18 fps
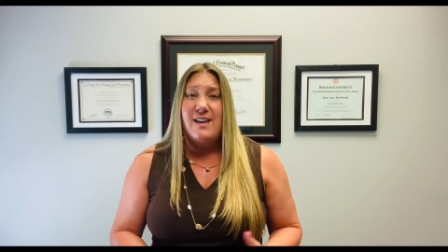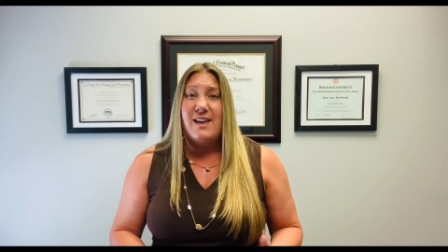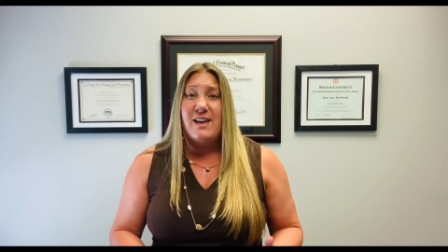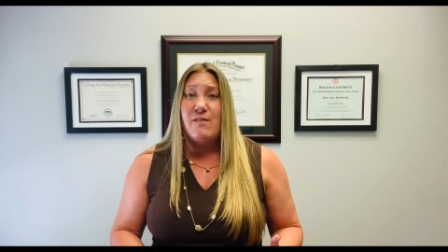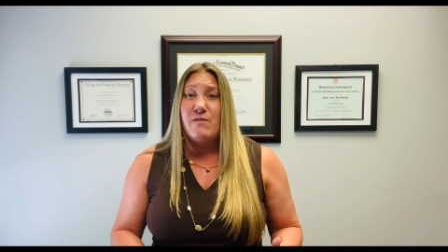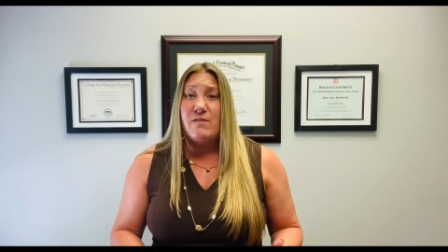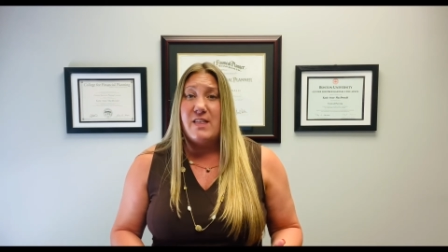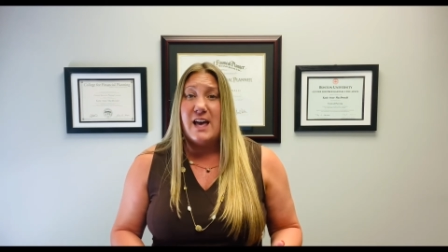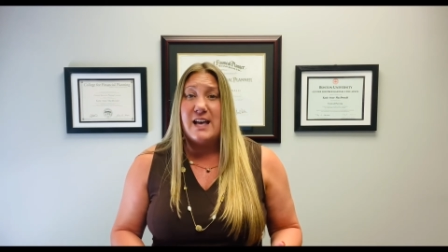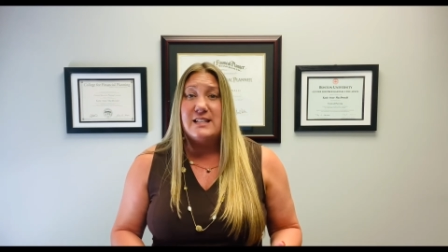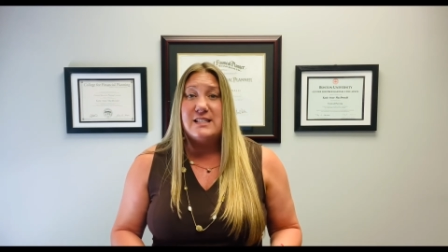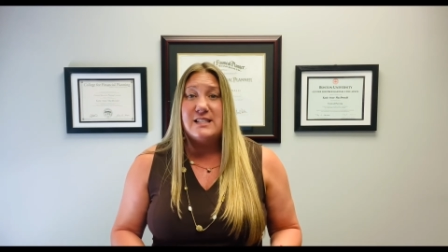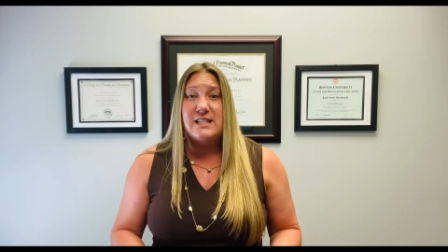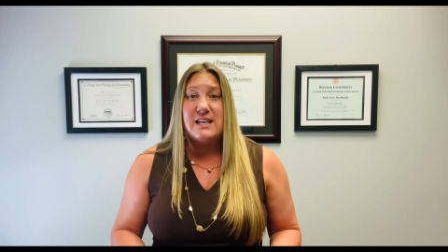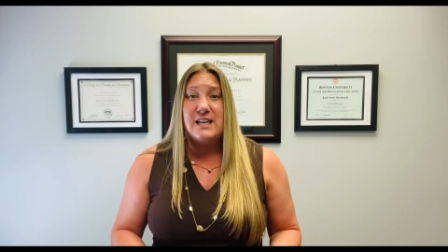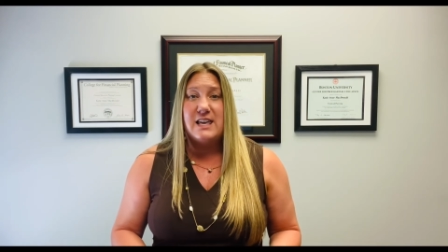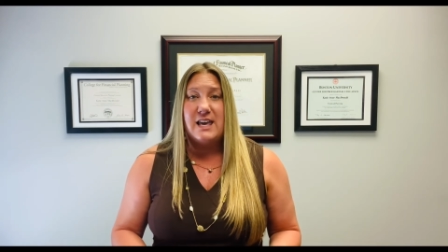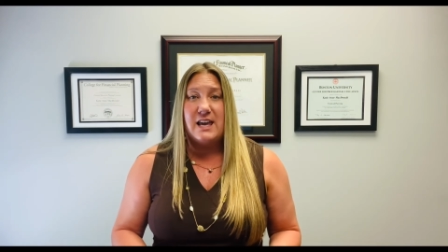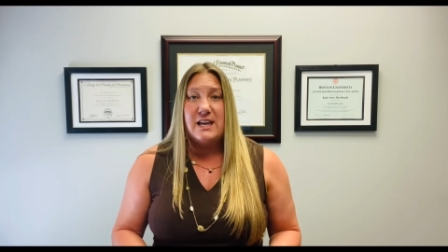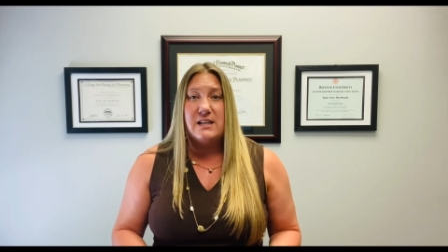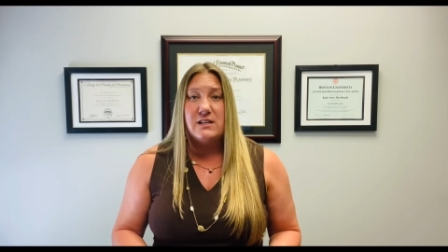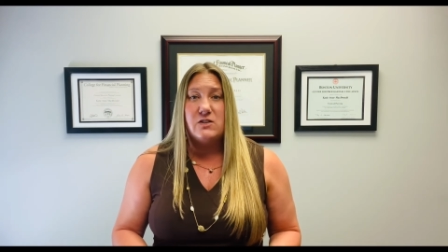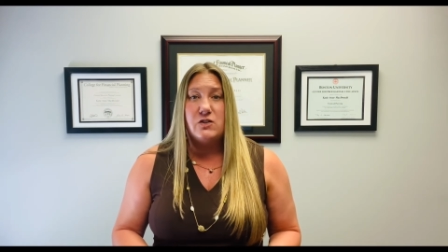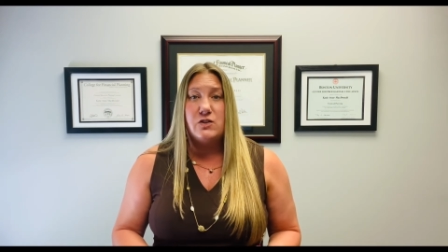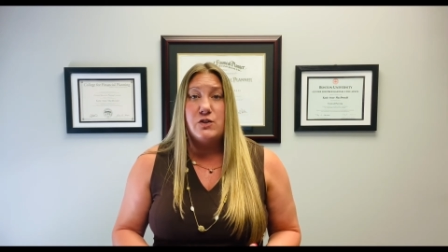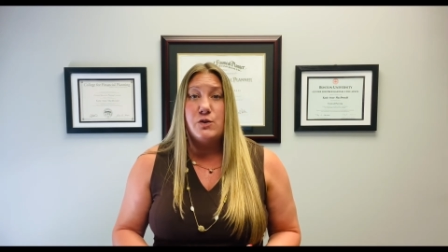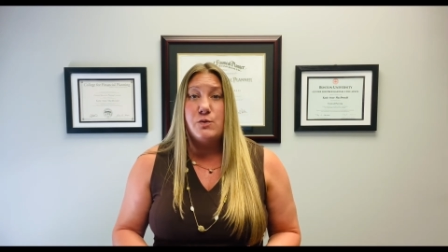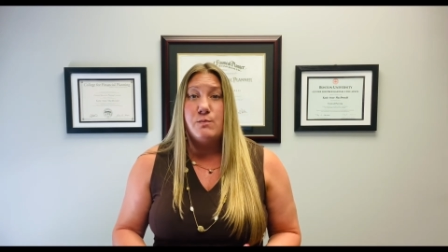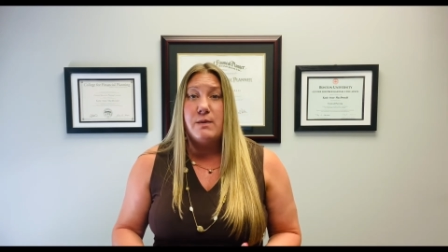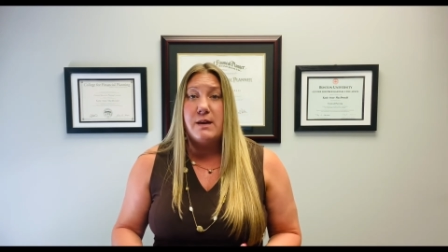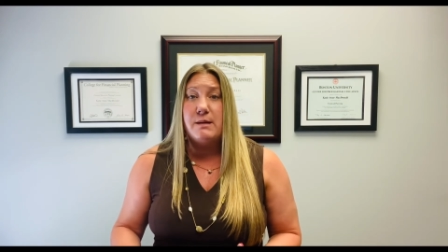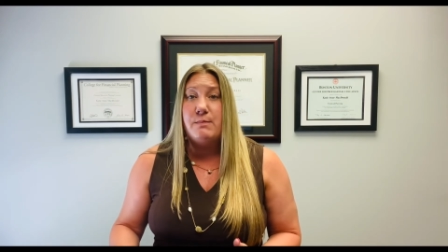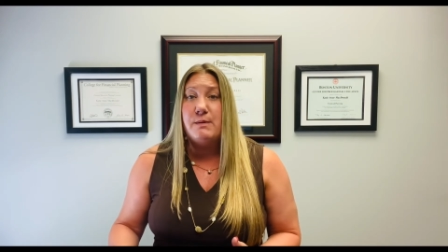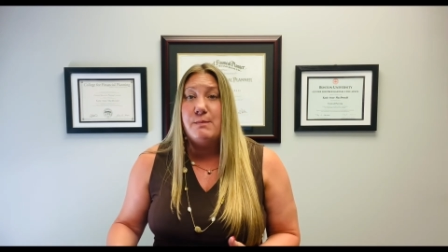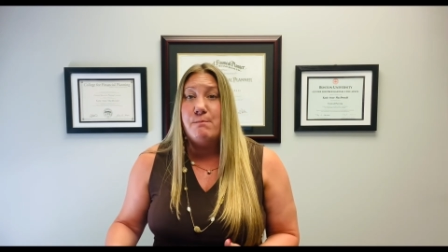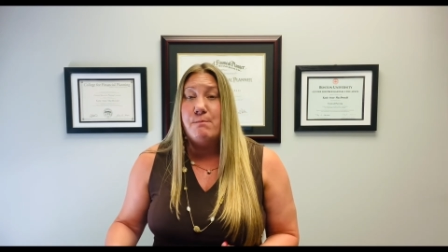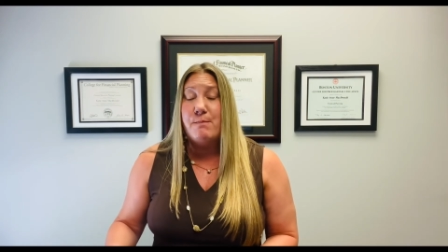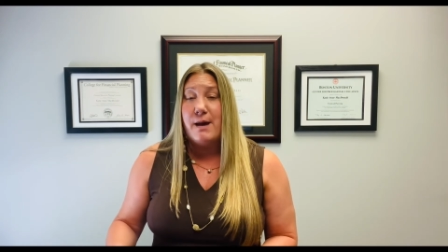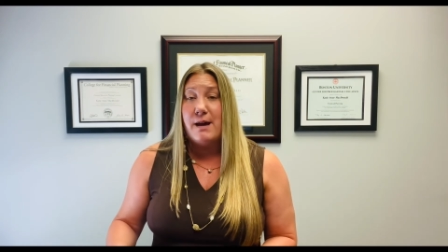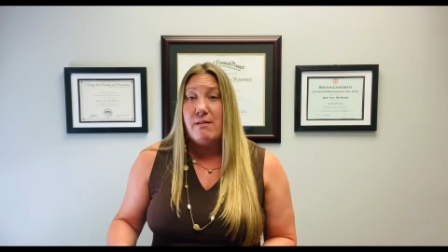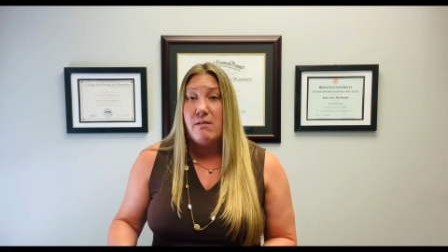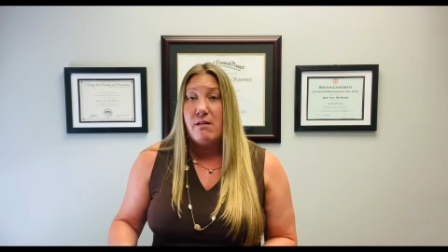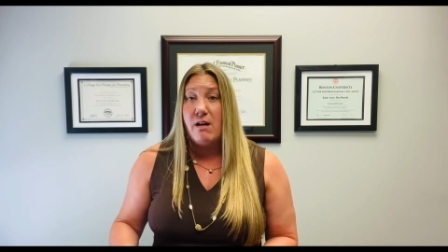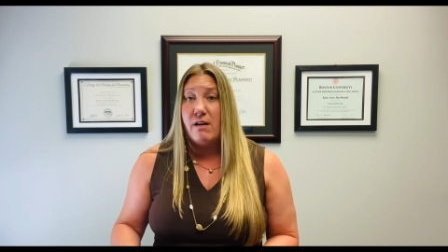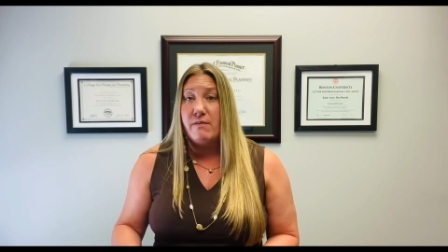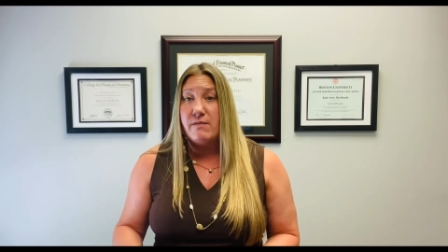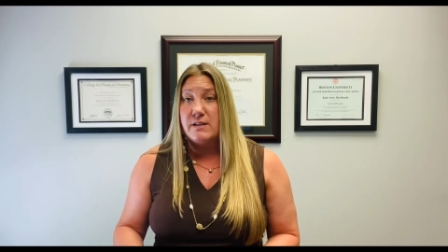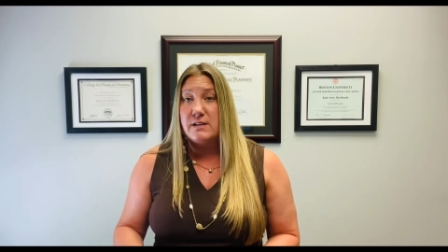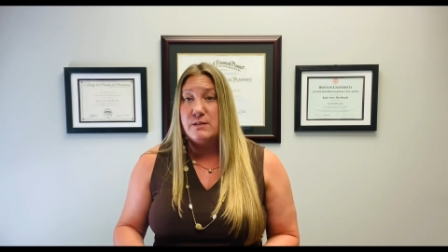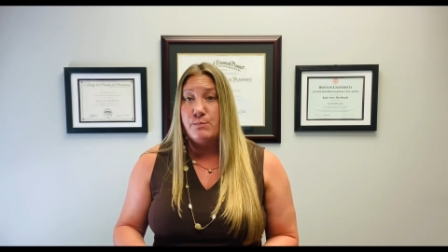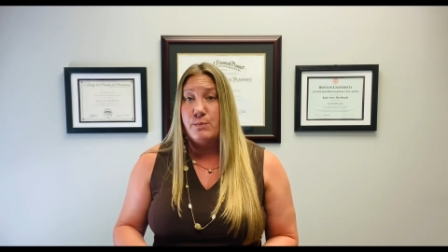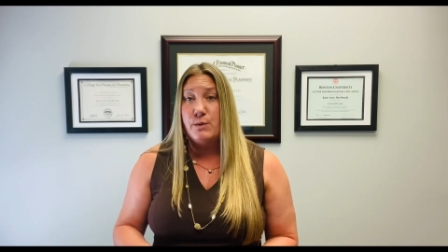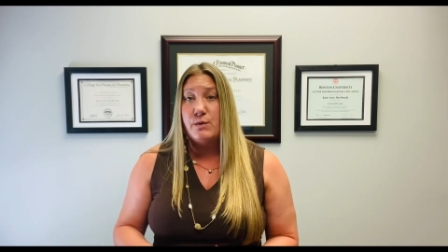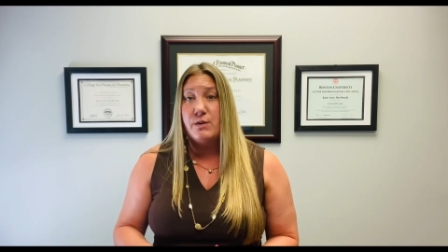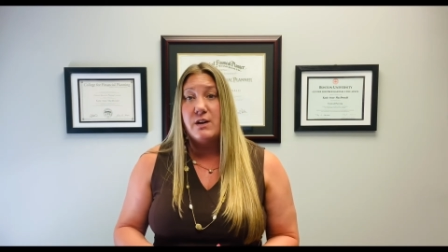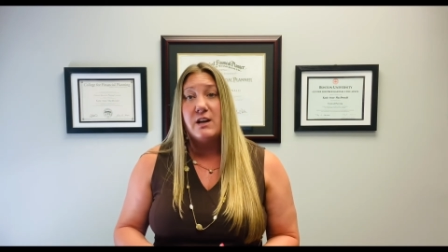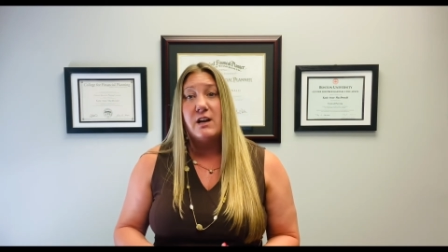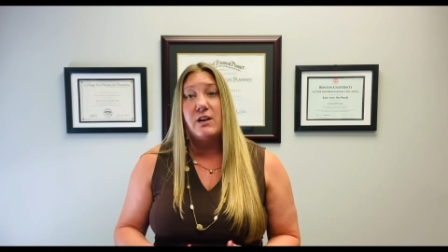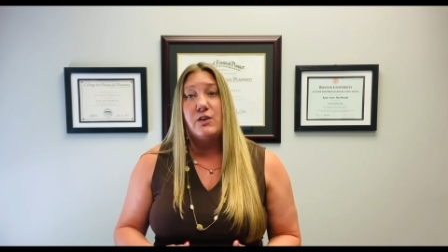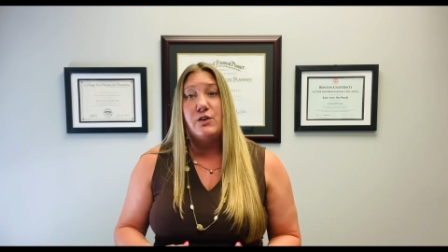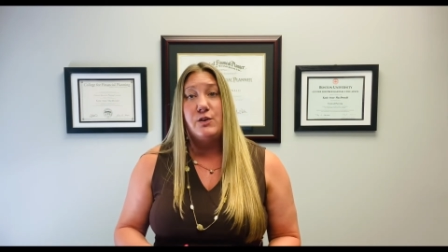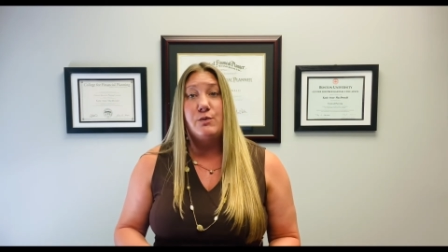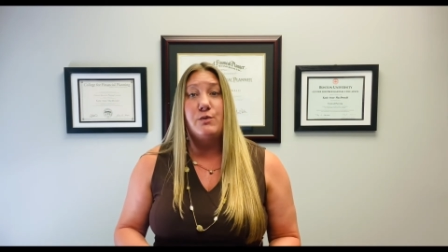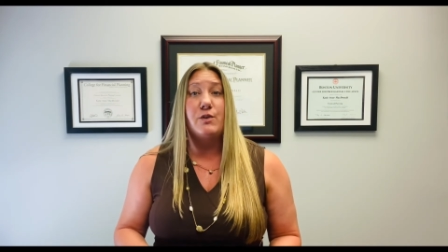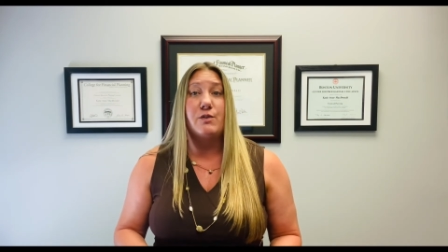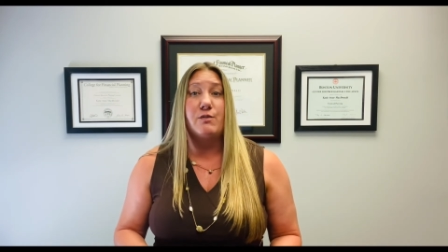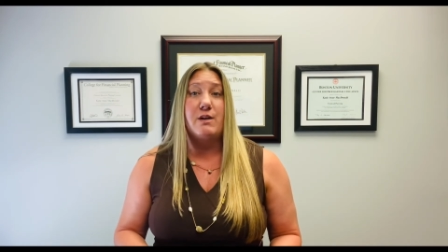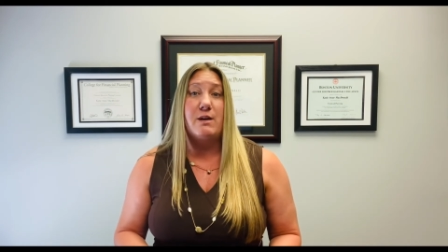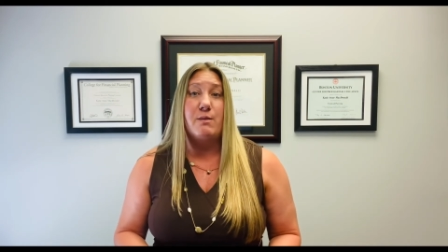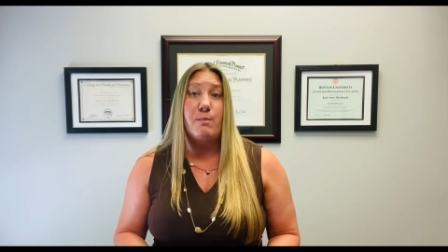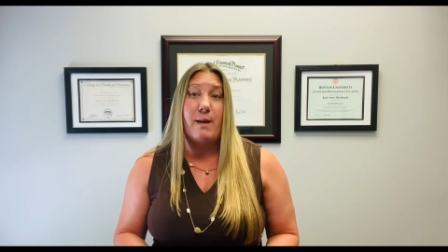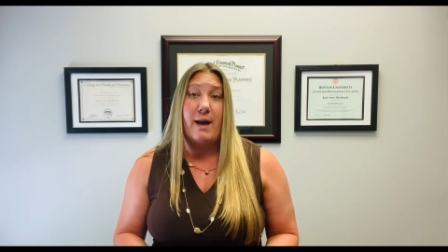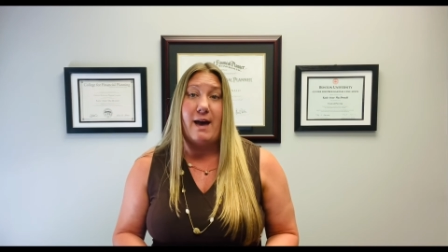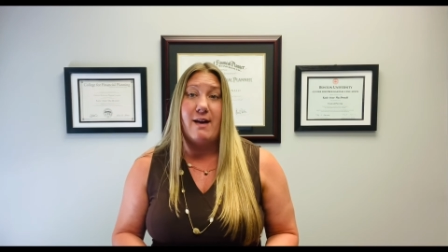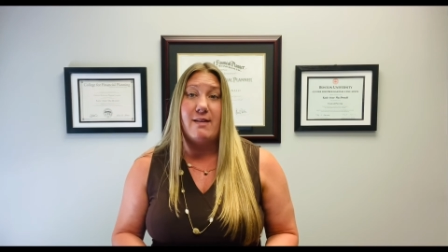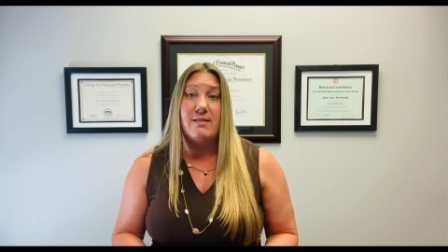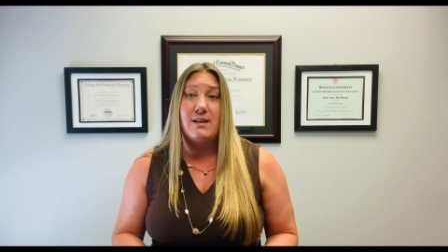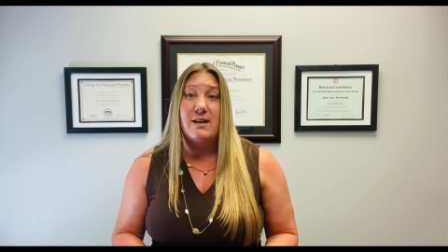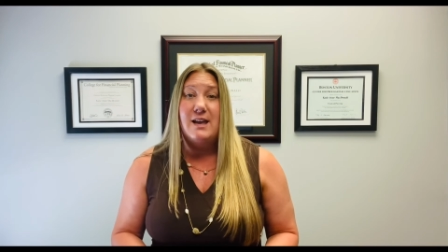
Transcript: If that's the case, you may be better off exploring a new career path.